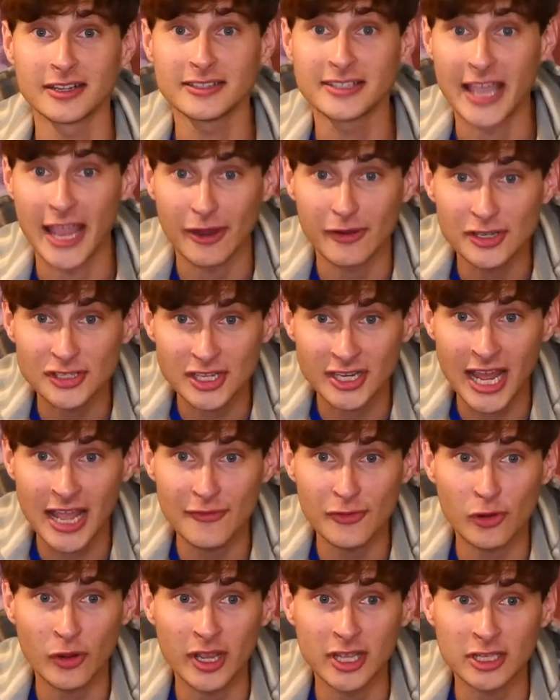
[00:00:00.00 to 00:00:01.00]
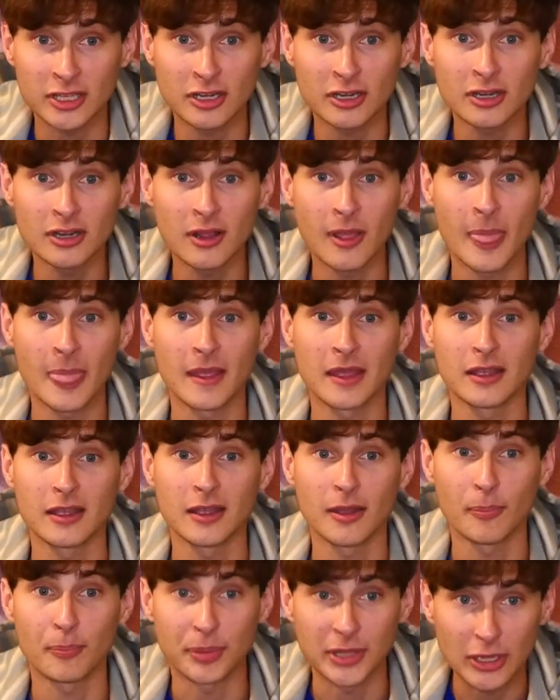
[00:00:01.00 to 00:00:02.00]
Terry's going to have a great year.
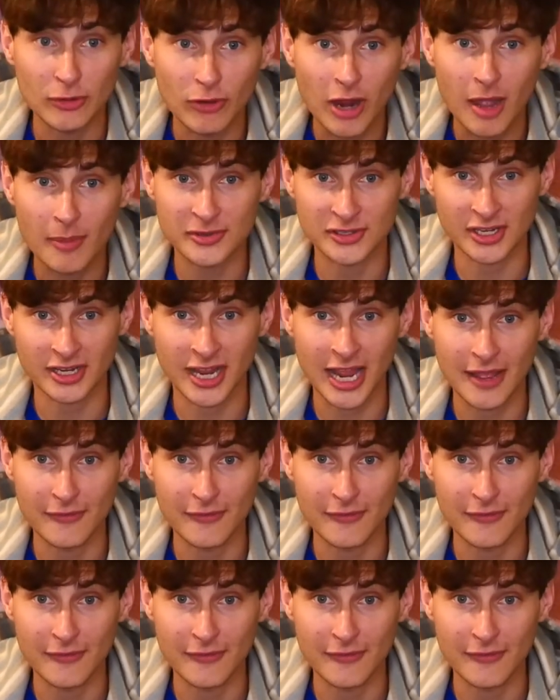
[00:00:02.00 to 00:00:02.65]
B-Rob is going to